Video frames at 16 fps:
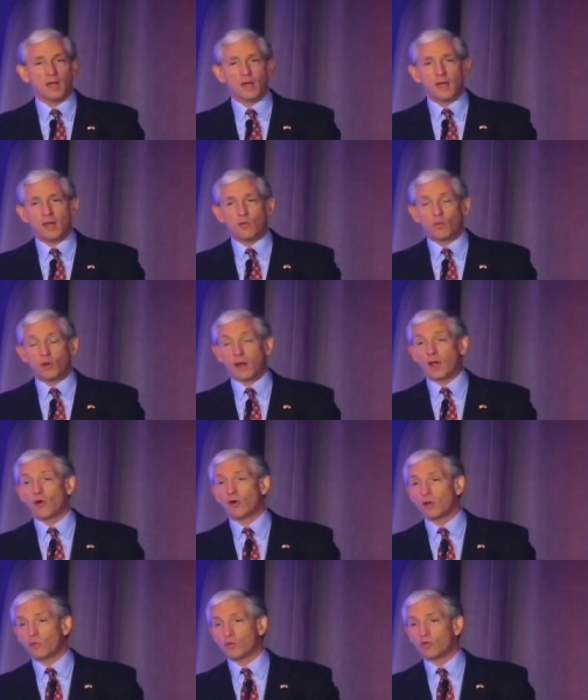When I
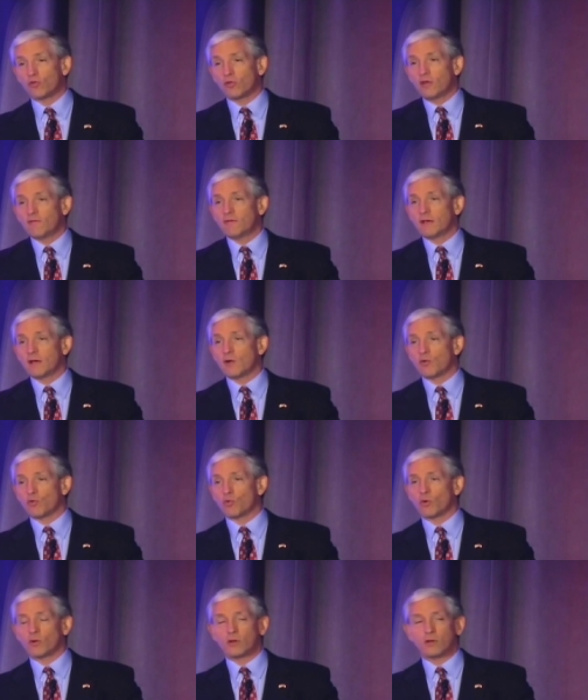heard he was leaving, I was
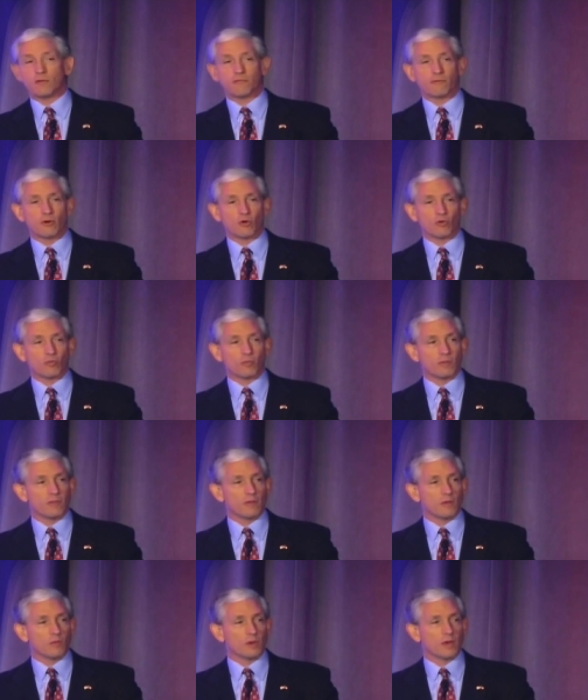worried at first, but
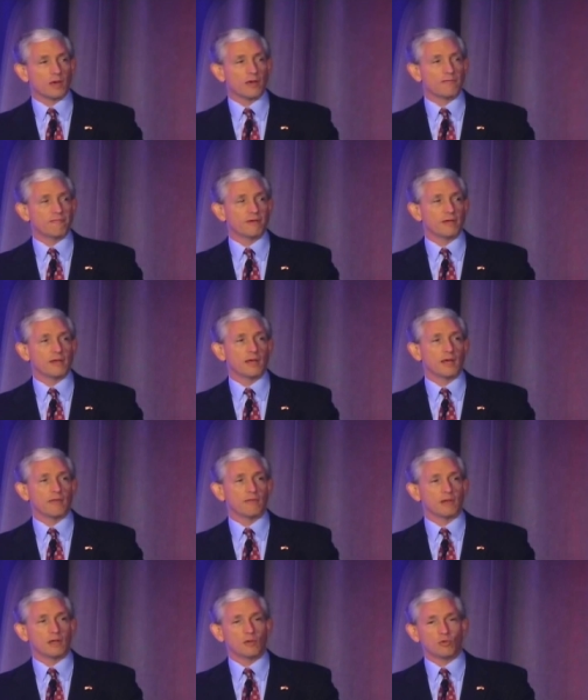then when I found out
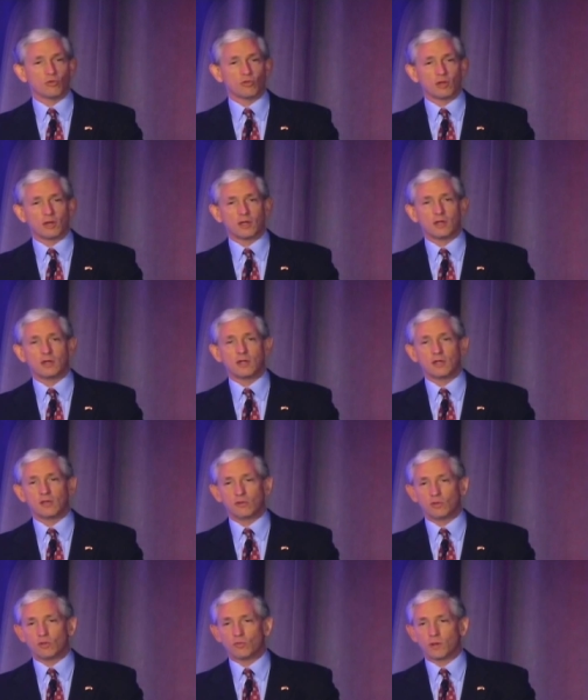that he was going to
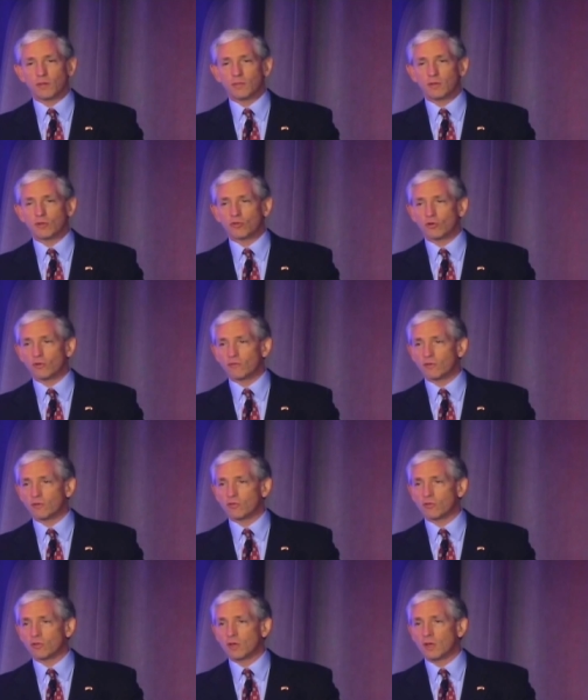continue his public
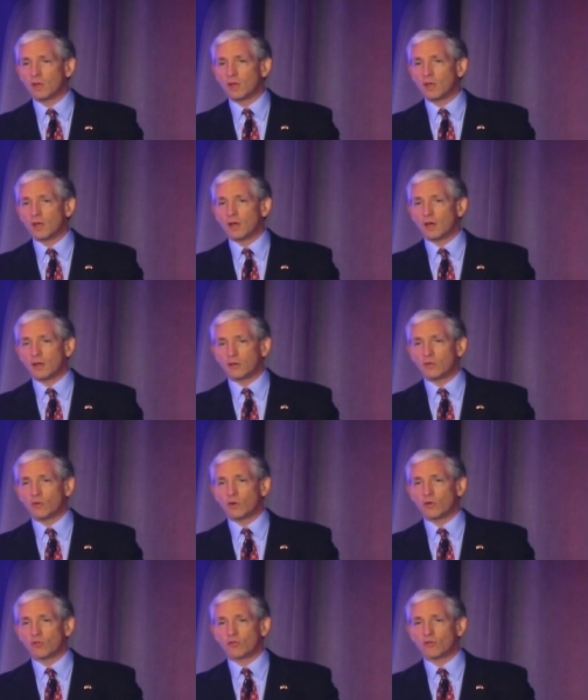service uh, to
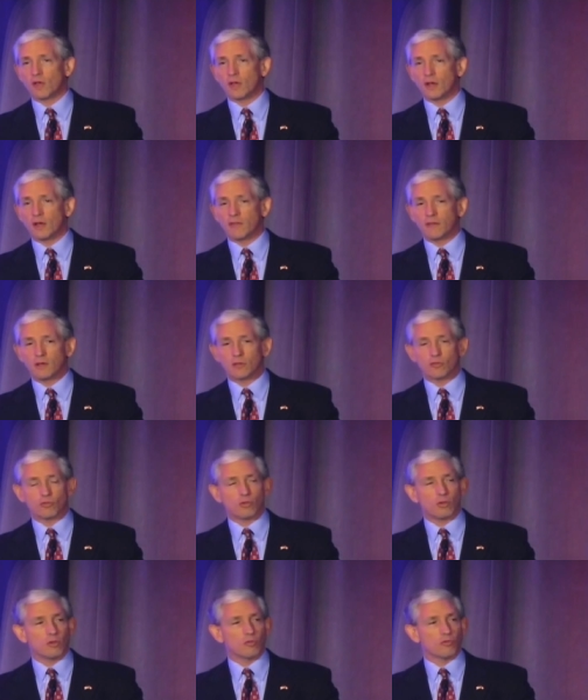our state, I think it's,
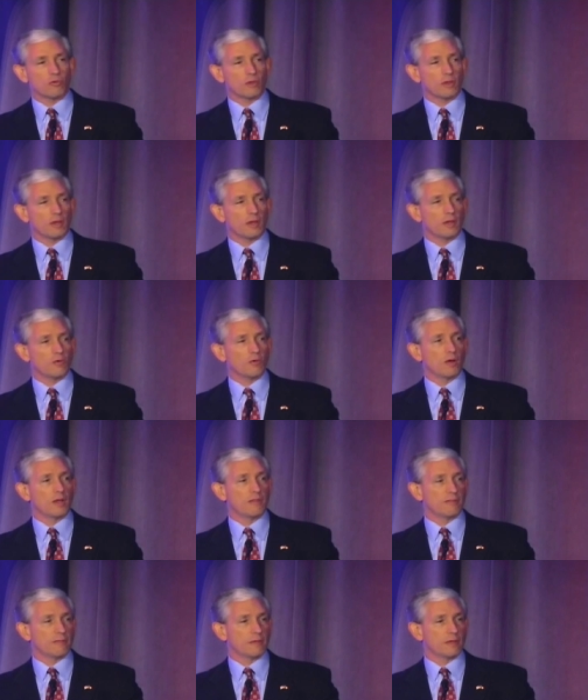it's really a great
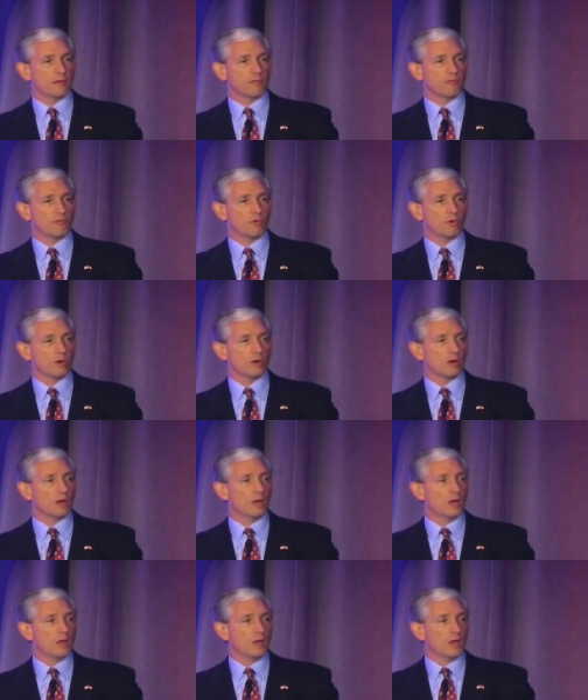thing for
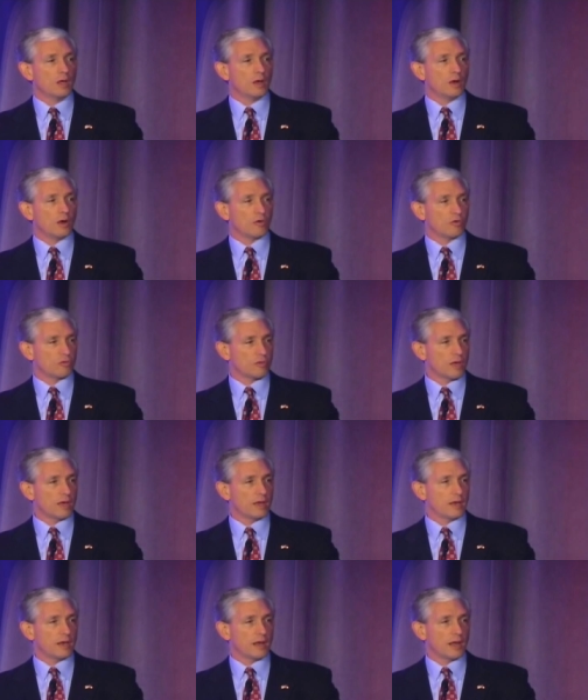our state,
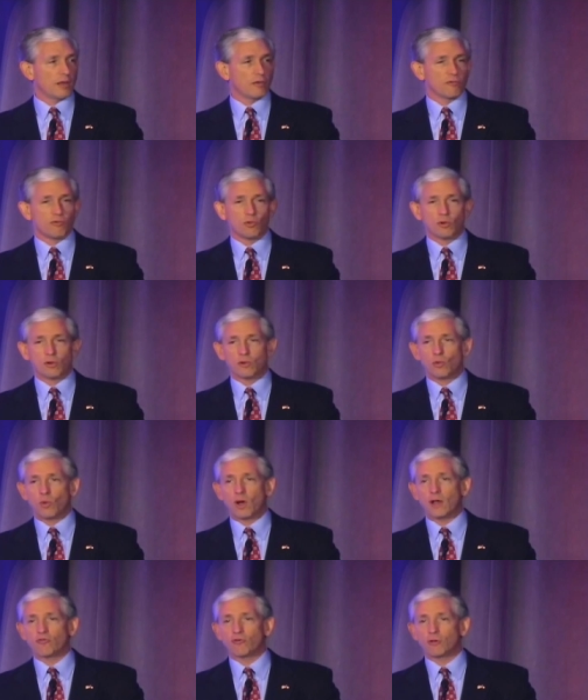and I look forward to
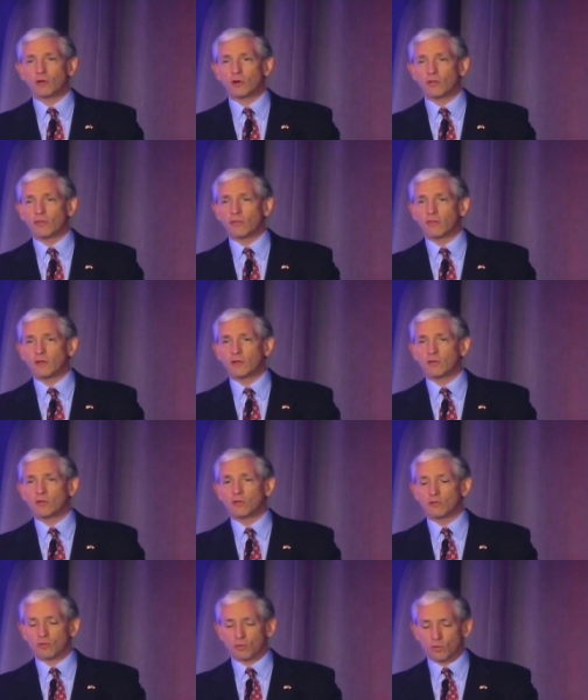watching all the things
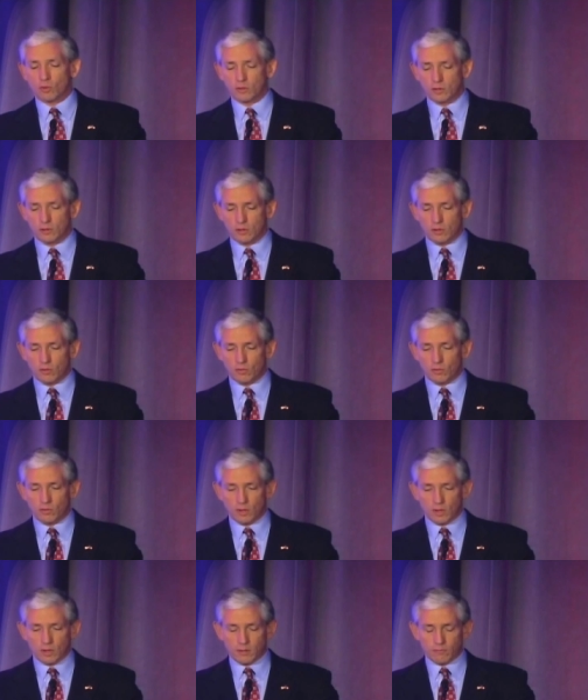he's going to do
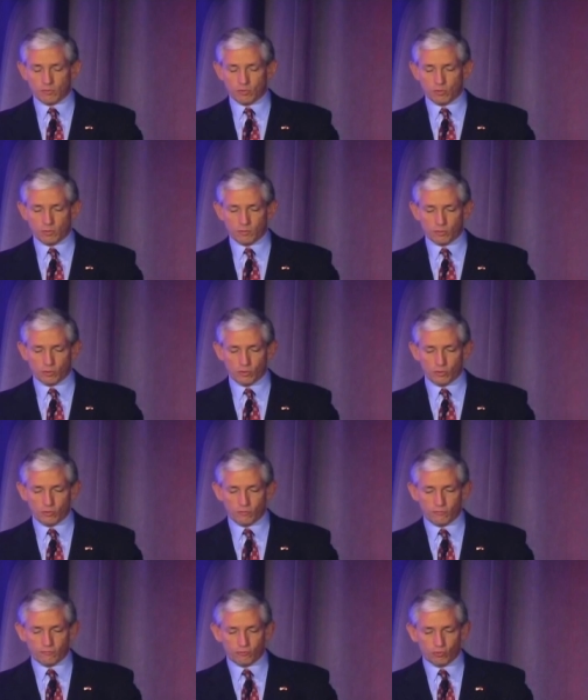um, to improve
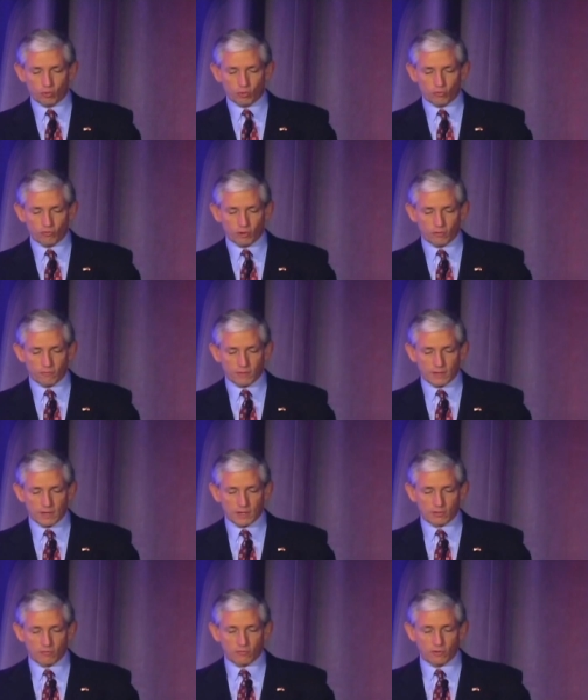Georgia over the
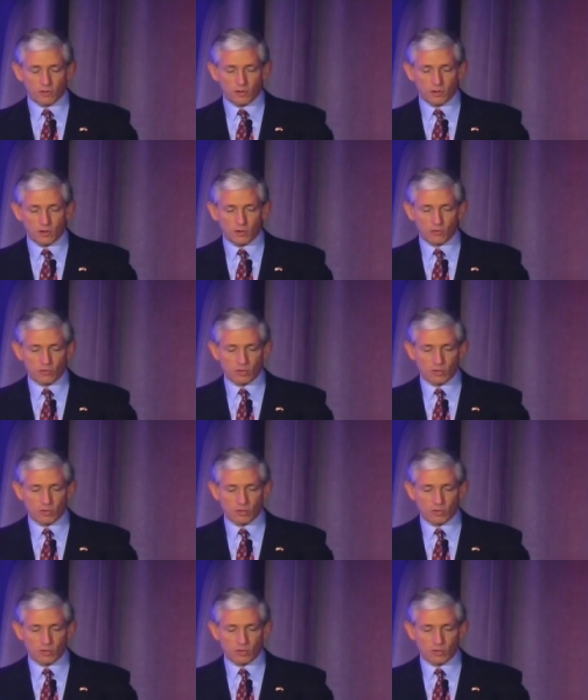next few years.